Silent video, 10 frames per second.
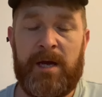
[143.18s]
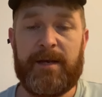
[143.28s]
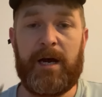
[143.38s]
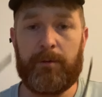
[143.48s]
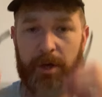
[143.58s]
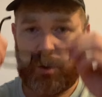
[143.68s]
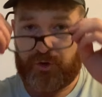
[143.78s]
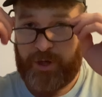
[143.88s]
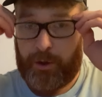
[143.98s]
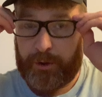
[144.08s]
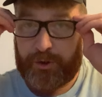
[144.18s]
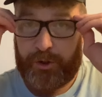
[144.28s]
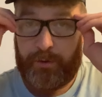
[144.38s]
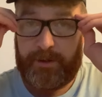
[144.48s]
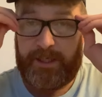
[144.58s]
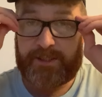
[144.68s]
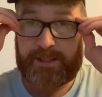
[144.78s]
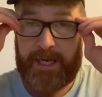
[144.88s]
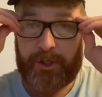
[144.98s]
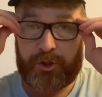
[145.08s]
Now, I'm going to go straight on to the
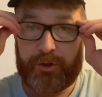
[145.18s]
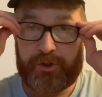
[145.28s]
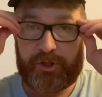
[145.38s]
selections.